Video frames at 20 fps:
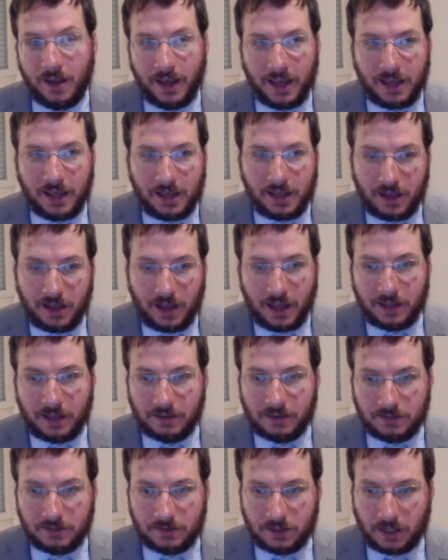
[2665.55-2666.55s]

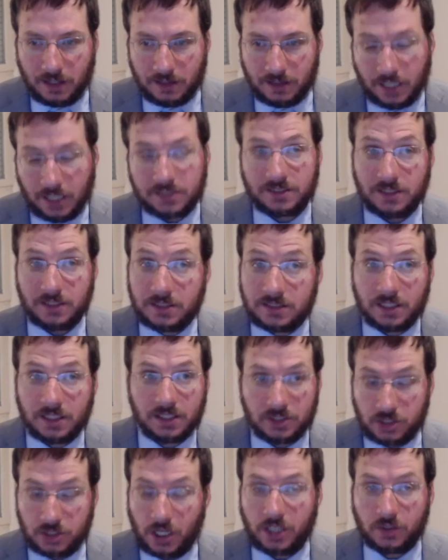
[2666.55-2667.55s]
And yes, these
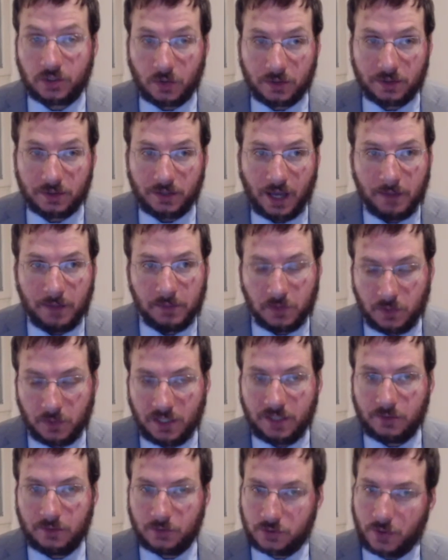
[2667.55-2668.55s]
things change all the time, and we
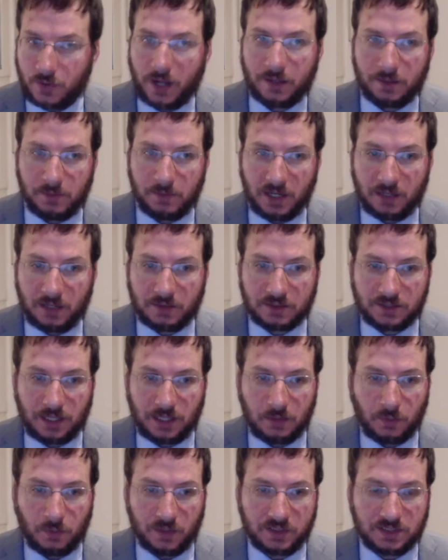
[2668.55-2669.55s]
need to track them and
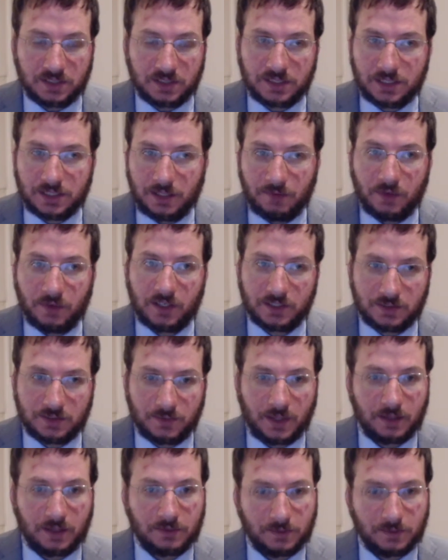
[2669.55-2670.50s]
understand what is the significance of that.